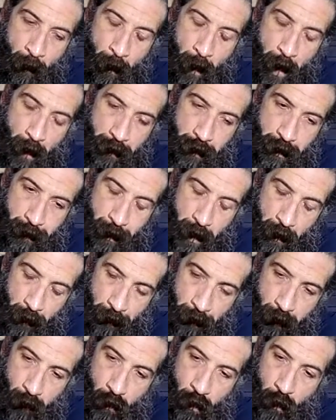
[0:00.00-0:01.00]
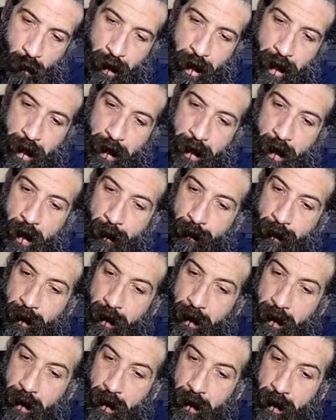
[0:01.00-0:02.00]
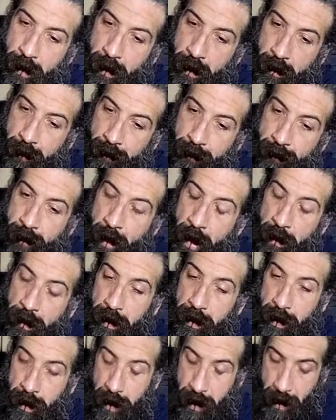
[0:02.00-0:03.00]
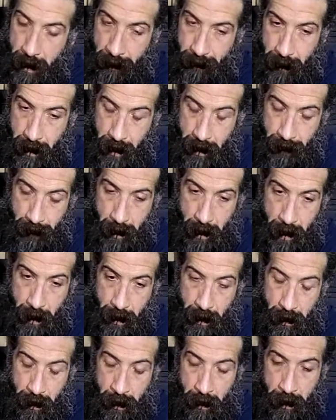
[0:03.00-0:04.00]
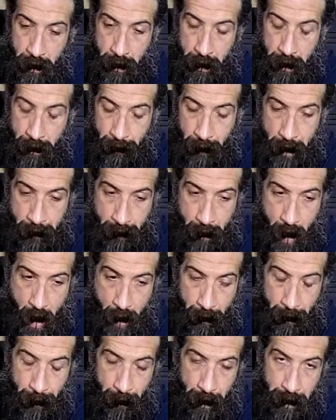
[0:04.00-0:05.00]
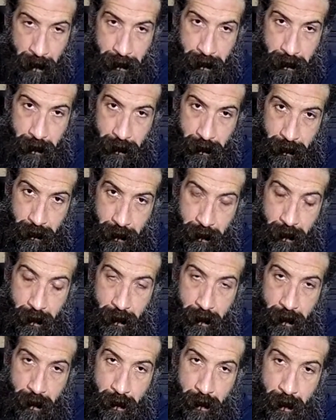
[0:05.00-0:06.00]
When I was about 4, we ended up in Bellingham, me and my mom and my sister.